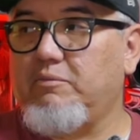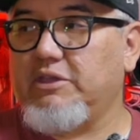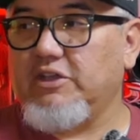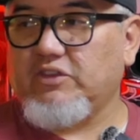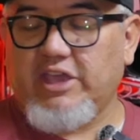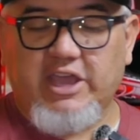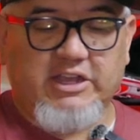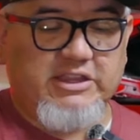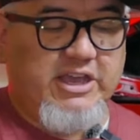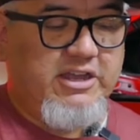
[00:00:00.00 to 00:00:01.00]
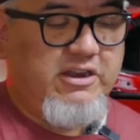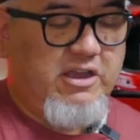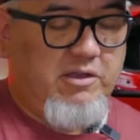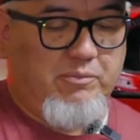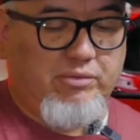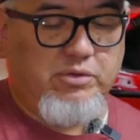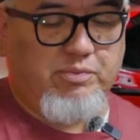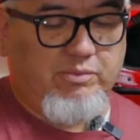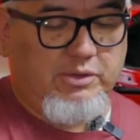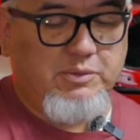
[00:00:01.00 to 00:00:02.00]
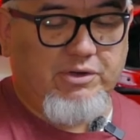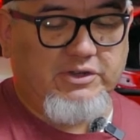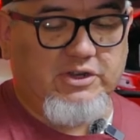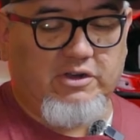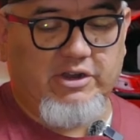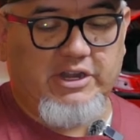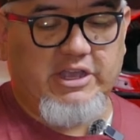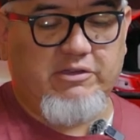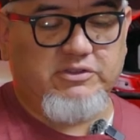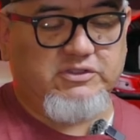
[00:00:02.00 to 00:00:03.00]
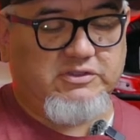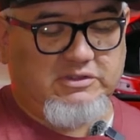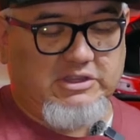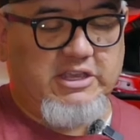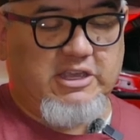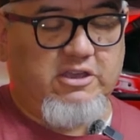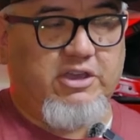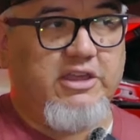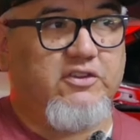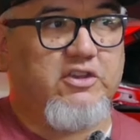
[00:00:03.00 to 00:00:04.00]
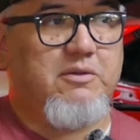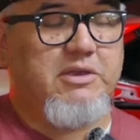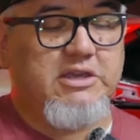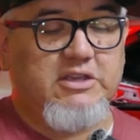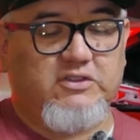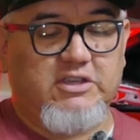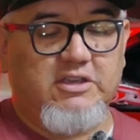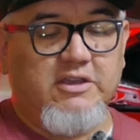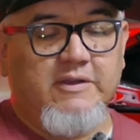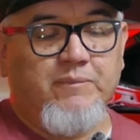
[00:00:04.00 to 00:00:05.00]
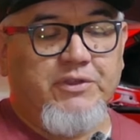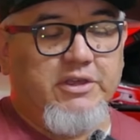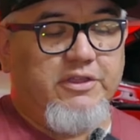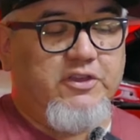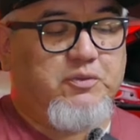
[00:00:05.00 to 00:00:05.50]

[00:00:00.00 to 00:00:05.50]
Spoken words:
because I had that blueprinted already, I was thinking, okay, this is going to be easy. This